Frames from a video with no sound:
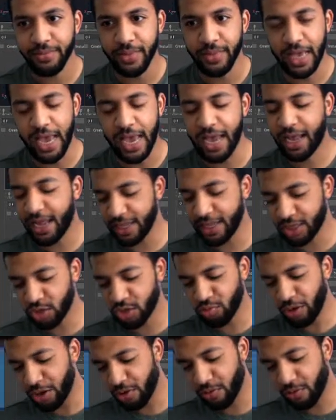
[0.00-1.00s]
It gets
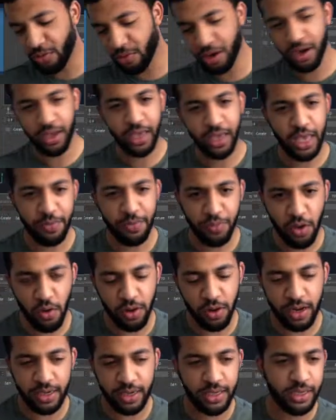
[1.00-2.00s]
sweeter. We're going to keep
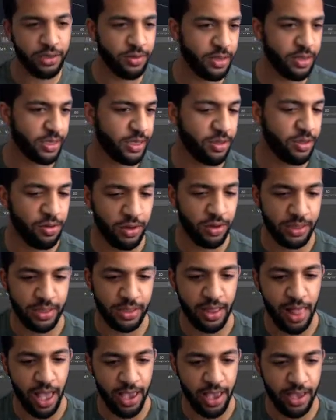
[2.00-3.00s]
going until this looks
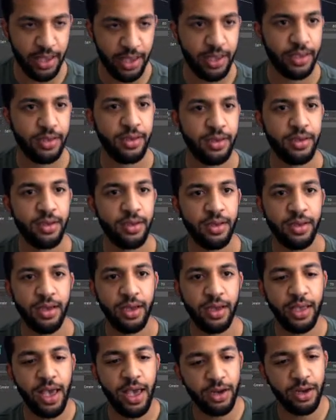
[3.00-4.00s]
like,
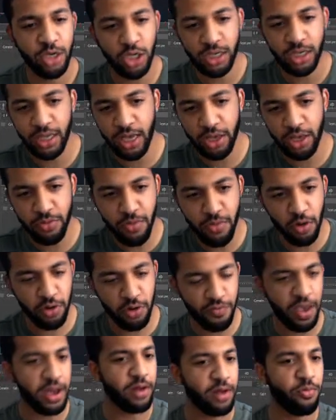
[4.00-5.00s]
again, just to get you
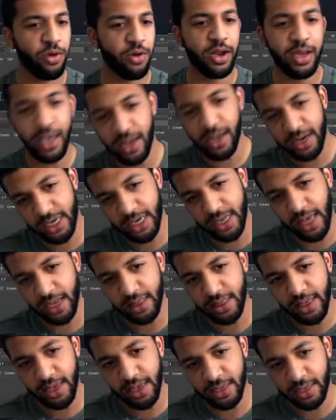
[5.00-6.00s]
motivated, we're going to get it to
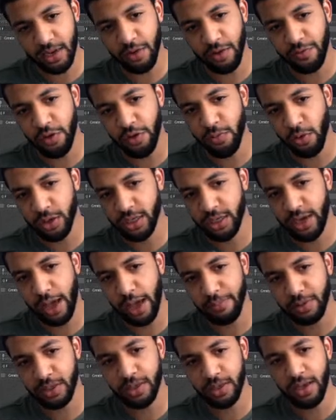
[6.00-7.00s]
like this in a few more
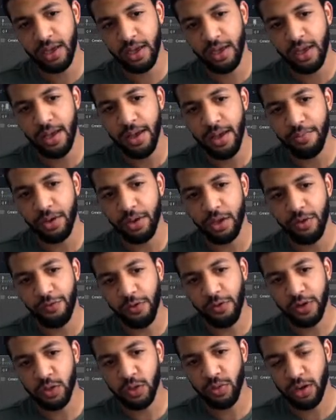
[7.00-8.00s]
steps. But you
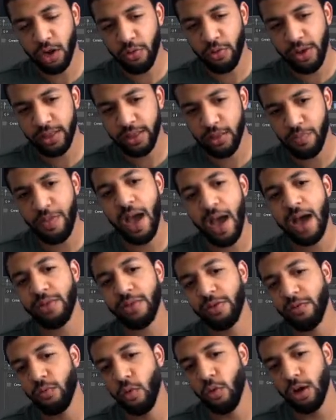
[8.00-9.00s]
first want to create the path
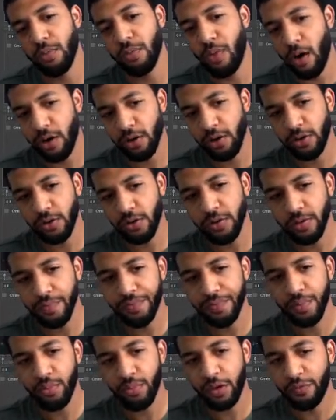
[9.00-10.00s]
of one particle
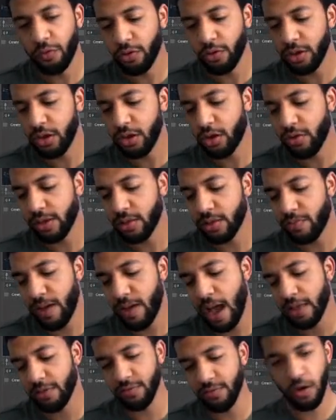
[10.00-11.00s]
before you create the
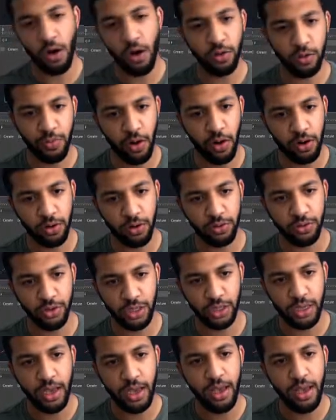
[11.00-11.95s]
path of all the particles.